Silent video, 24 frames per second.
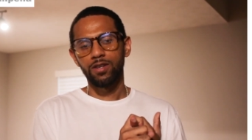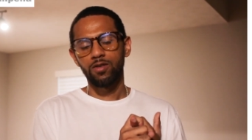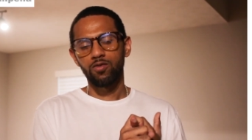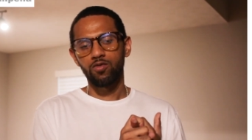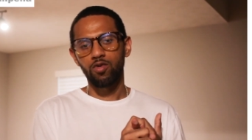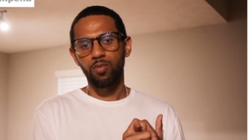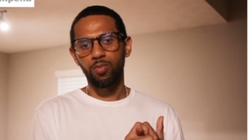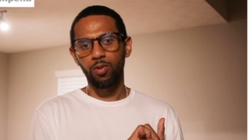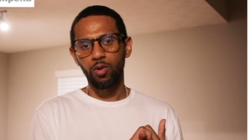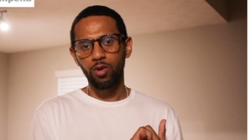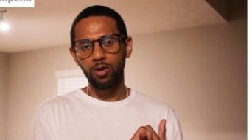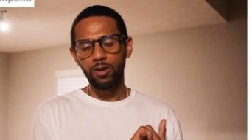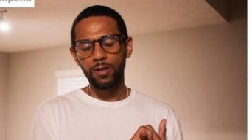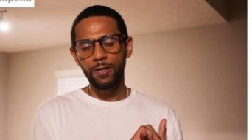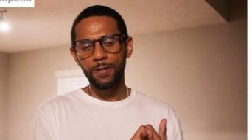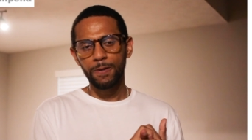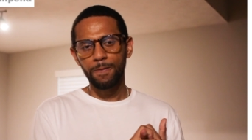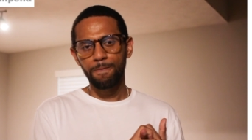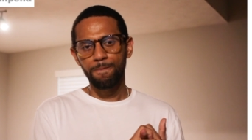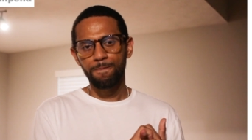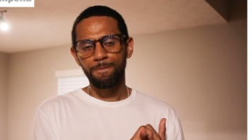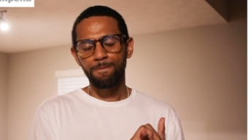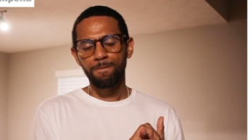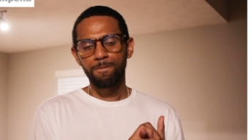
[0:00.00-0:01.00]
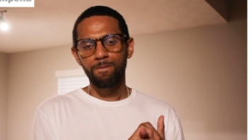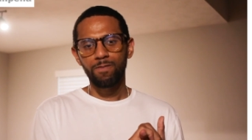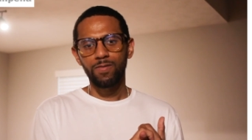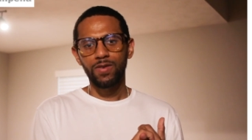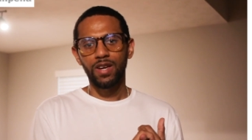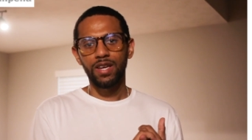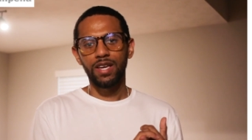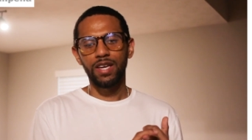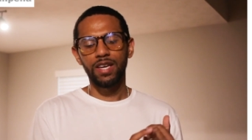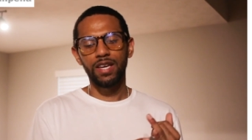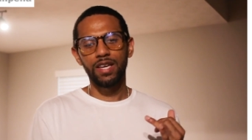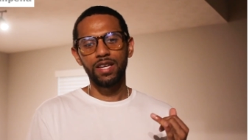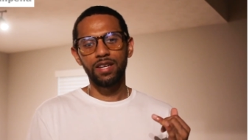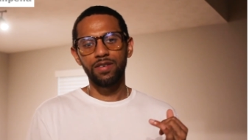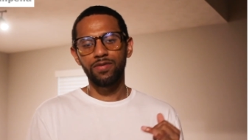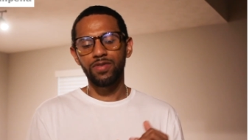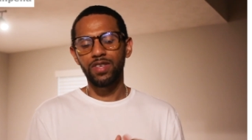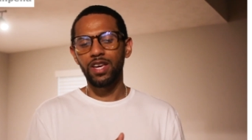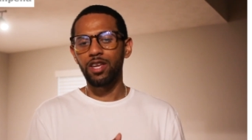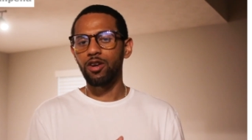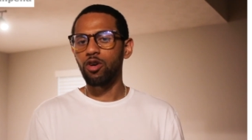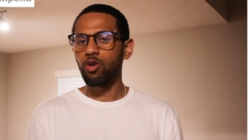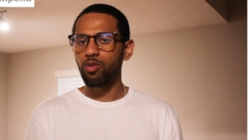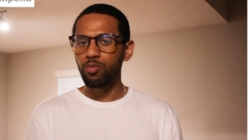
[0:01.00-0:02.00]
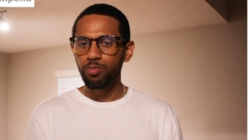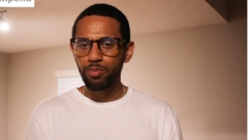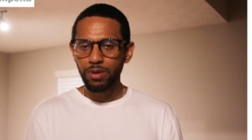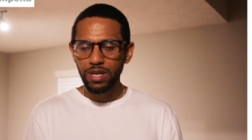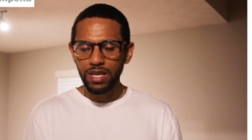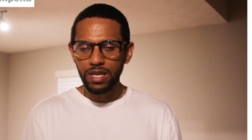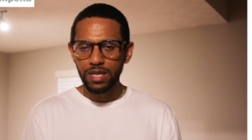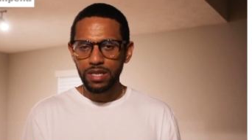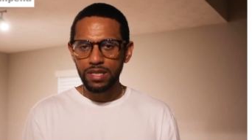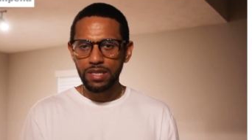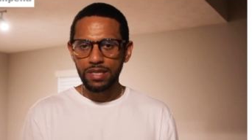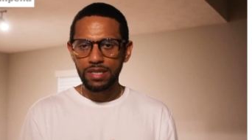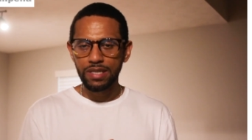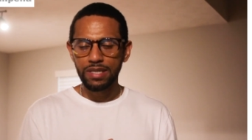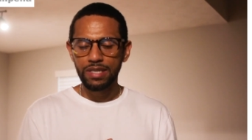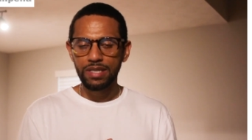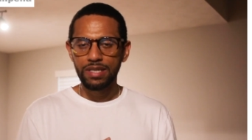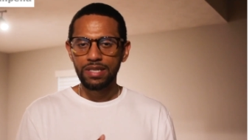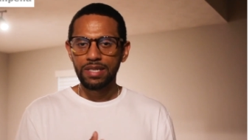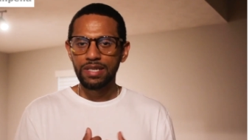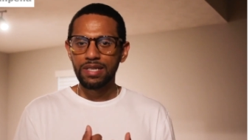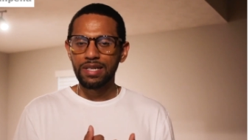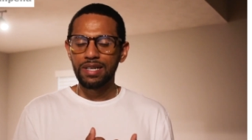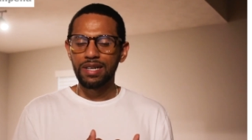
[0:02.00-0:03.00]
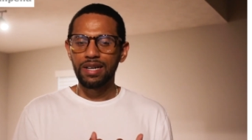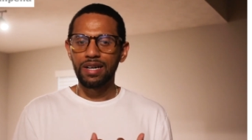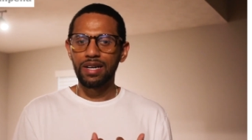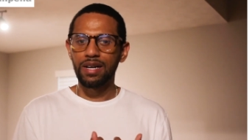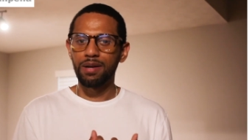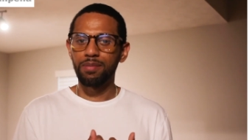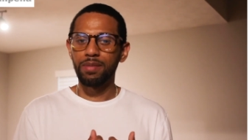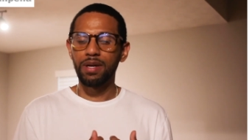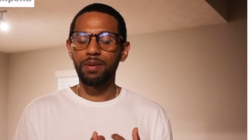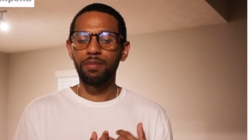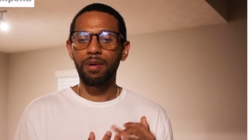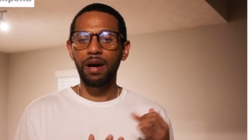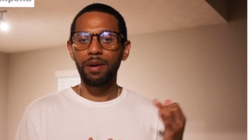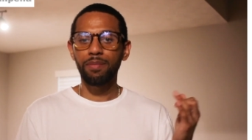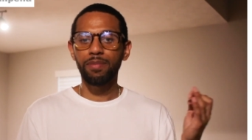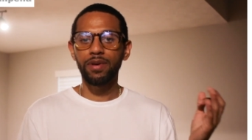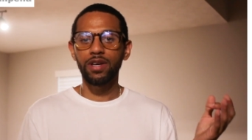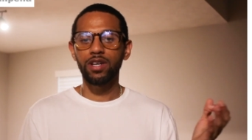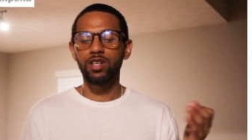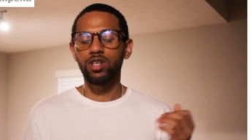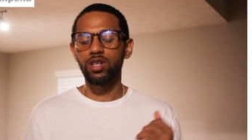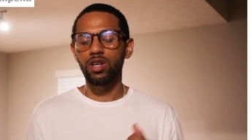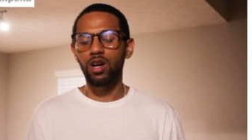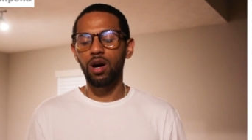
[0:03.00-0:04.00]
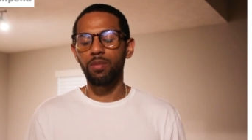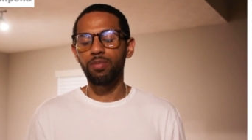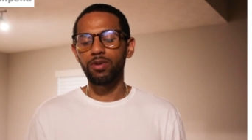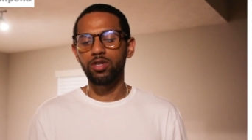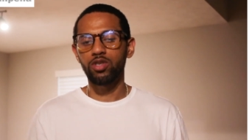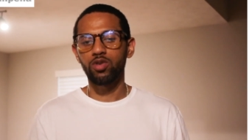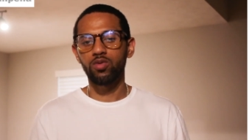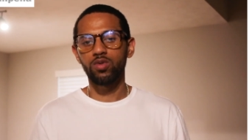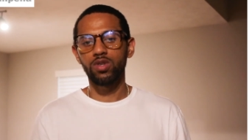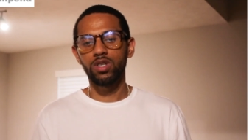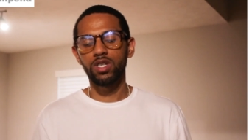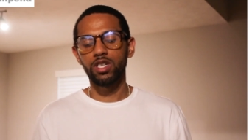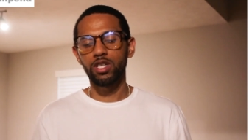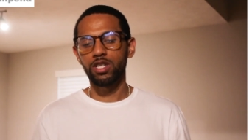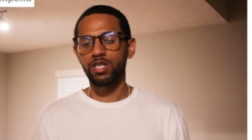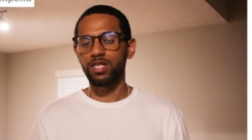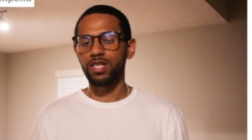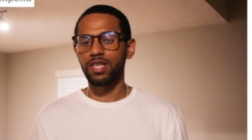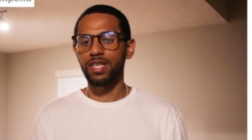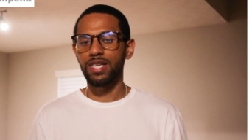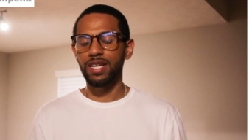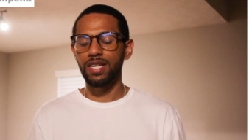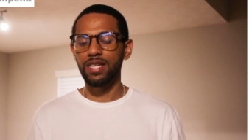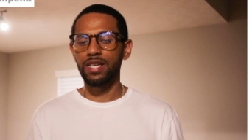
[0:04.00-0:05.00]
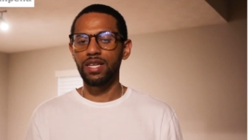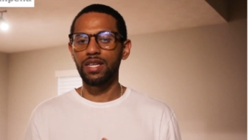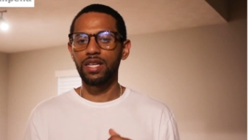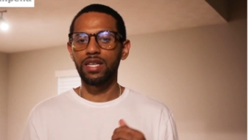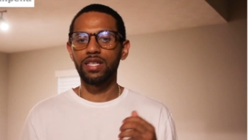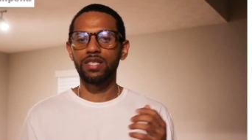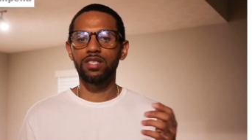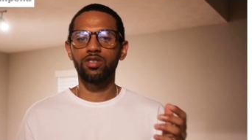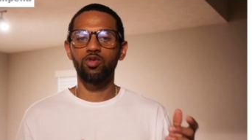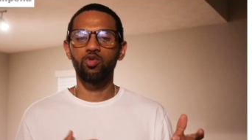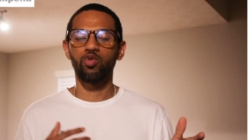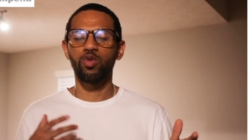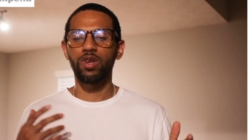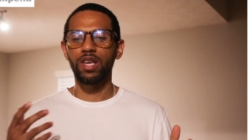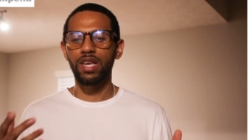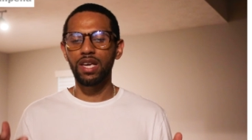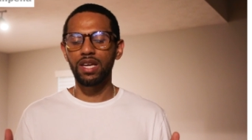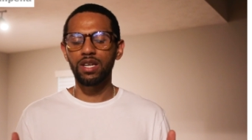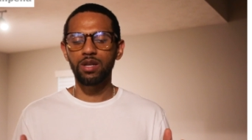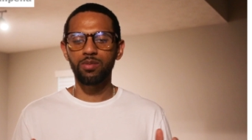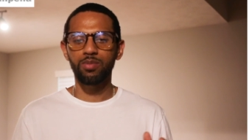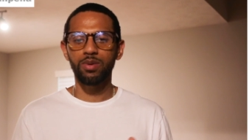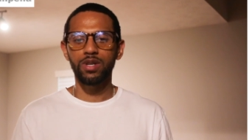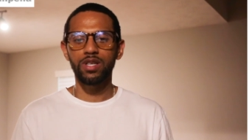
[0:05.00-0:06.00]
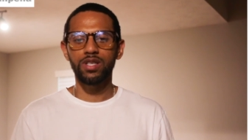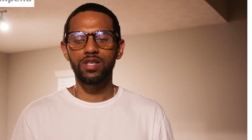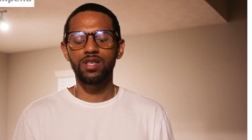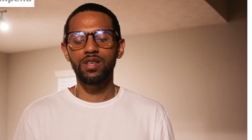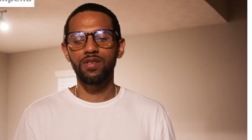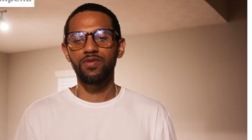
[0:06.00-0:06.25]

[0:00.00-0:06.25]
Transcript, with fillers: report. And if they don't beat, um, it might be a good opportunity to get into cannabis.